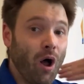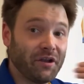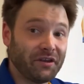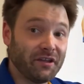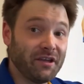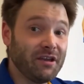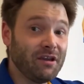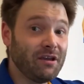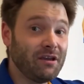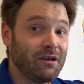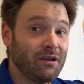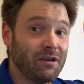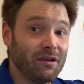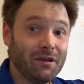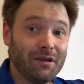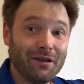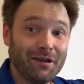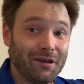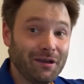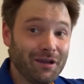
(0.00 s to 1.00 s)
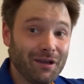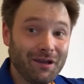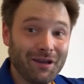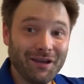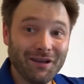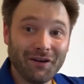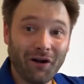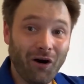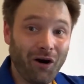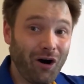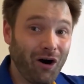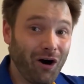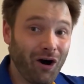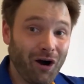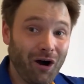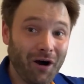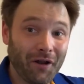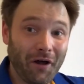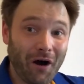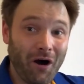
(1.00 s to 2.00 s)
Dee
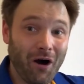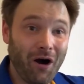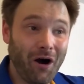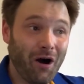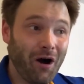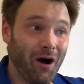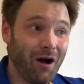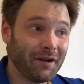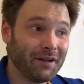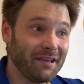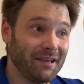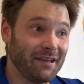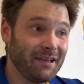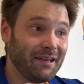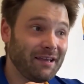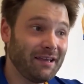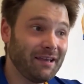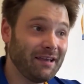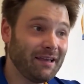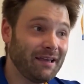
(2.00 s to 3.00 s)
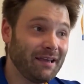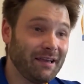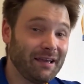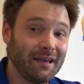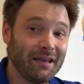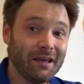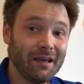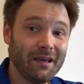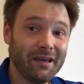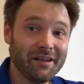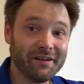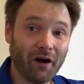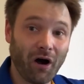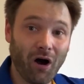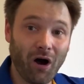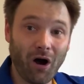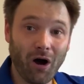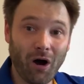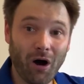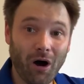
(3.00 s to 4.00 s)
da da dee
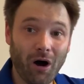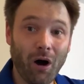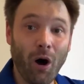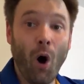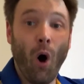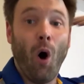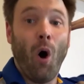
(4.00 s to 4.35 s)
da,